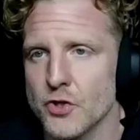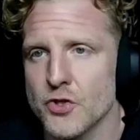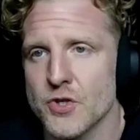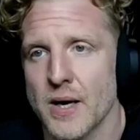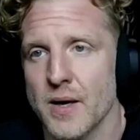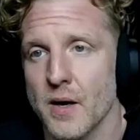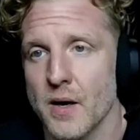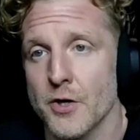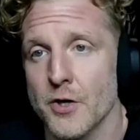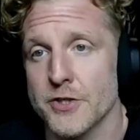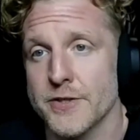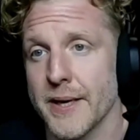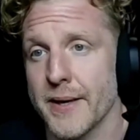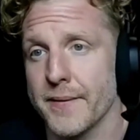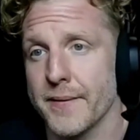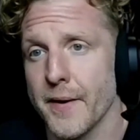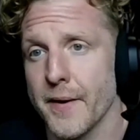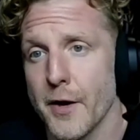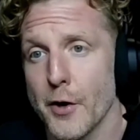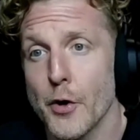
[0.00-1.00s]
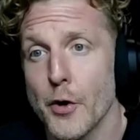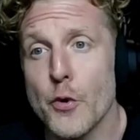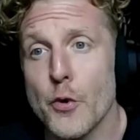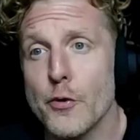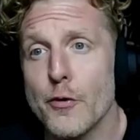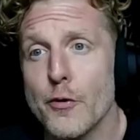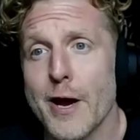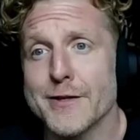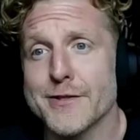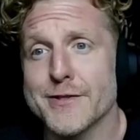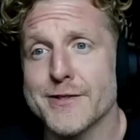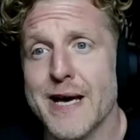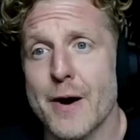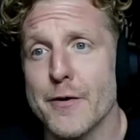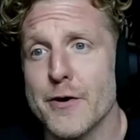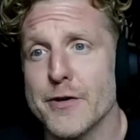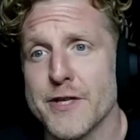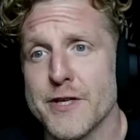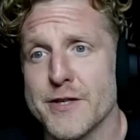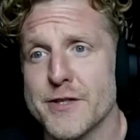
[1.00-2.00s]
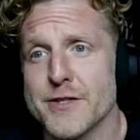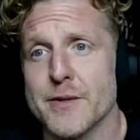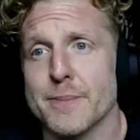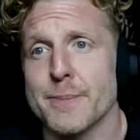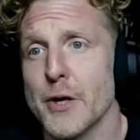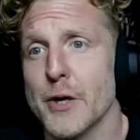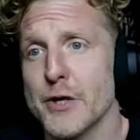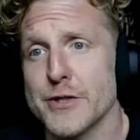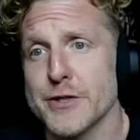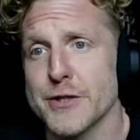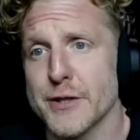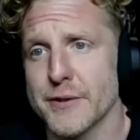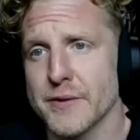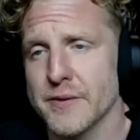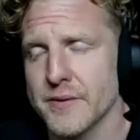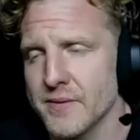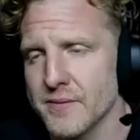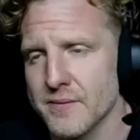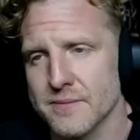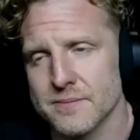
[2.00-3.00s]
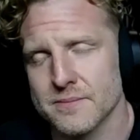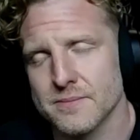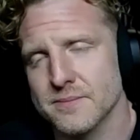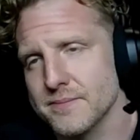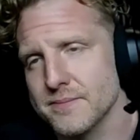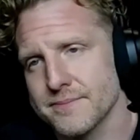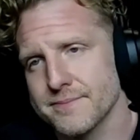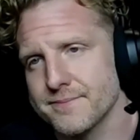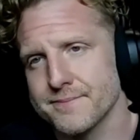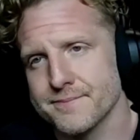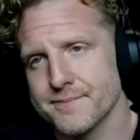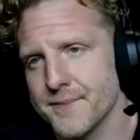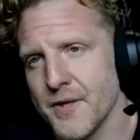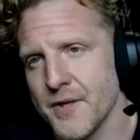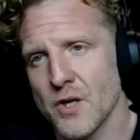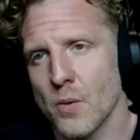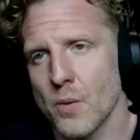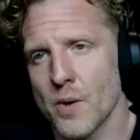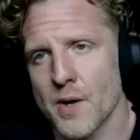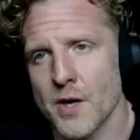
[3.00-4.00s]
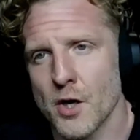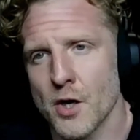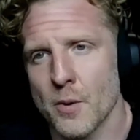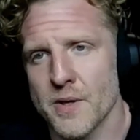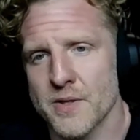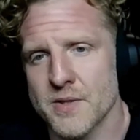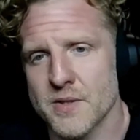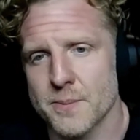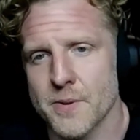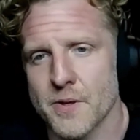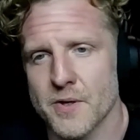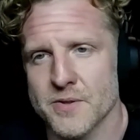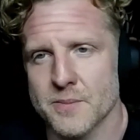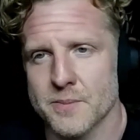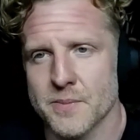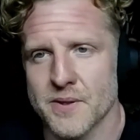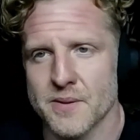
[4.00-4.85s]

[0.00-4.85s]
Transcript: trying to understand who Greg Souders is as a person. You don't want to know me as a person.